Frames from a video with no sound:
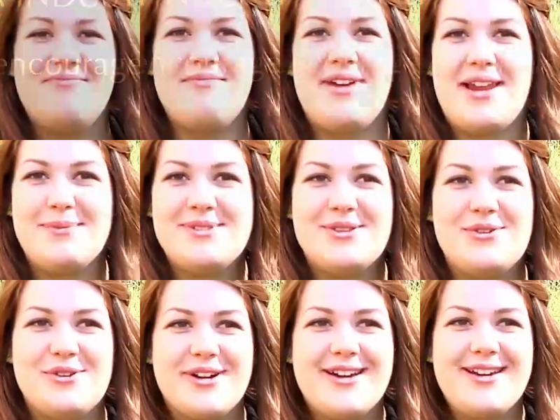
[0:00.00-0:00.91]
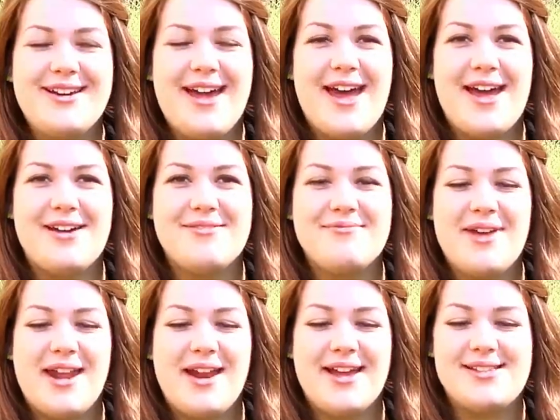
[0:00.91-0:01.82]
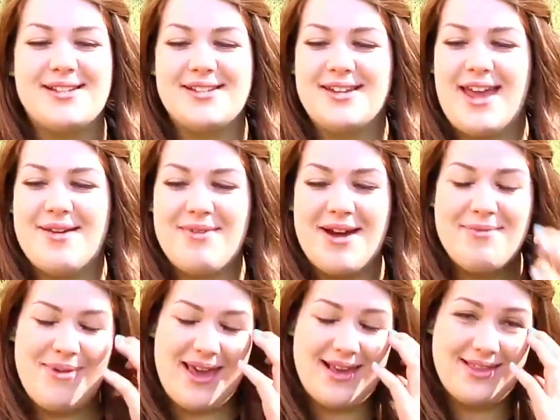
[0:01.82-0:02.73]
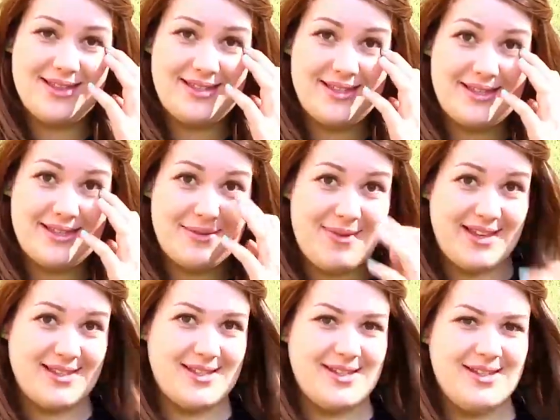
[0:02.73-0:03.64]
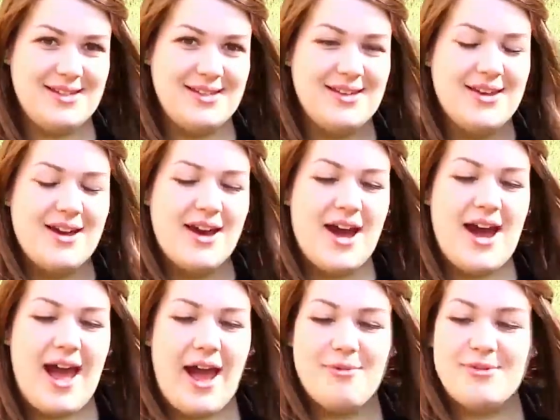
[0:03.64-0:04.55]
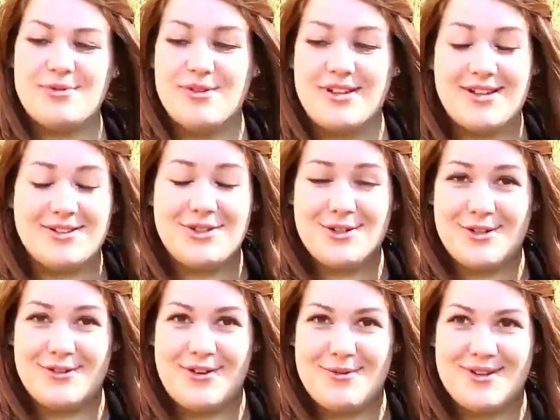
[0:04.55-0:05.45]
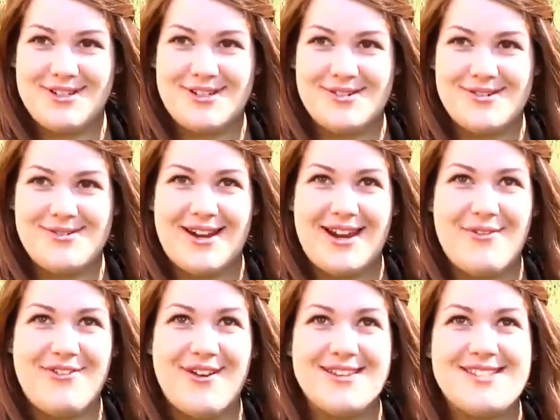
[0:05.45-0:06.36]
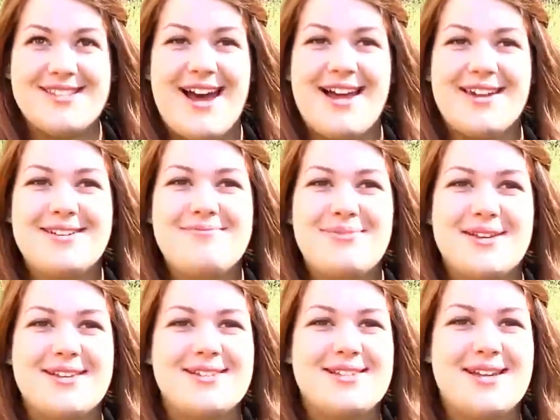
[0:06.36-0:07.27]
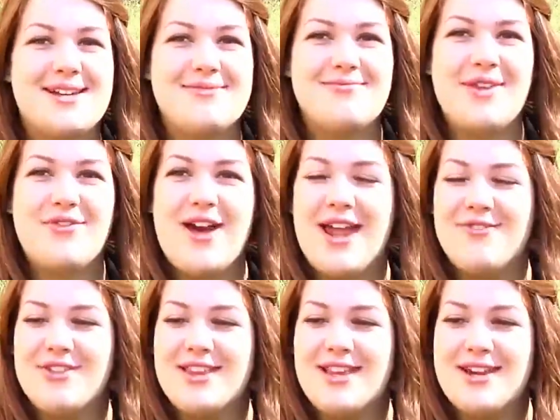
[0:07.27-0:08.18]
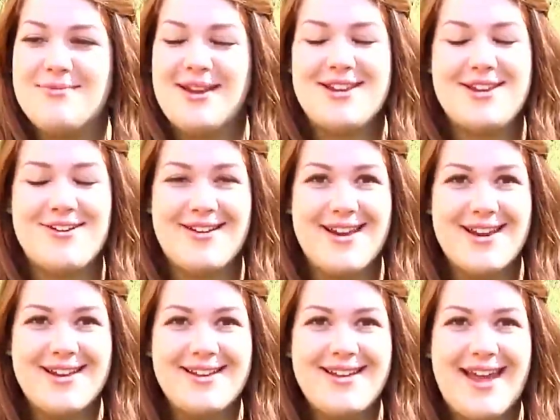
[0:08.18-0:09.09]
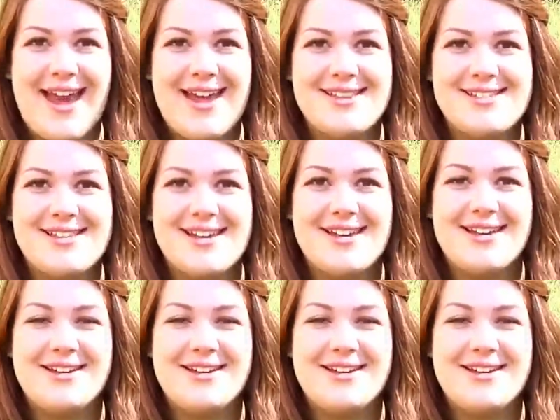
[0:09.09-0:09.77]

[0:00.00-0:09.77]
My name's Laura, and I did MIP this semester. I was really unsure if I wanted to do it when I first started because I'm kind of at the end of my degree, and